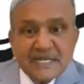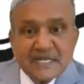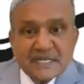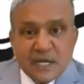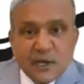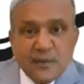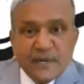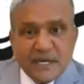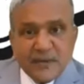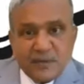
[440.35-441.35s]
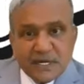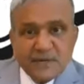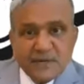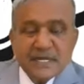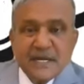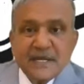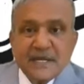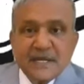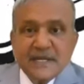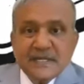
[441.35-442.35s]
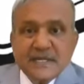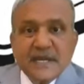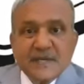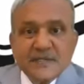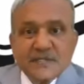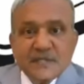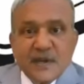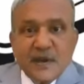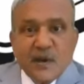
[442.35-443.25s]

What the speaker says: this anomaly, whatever the things.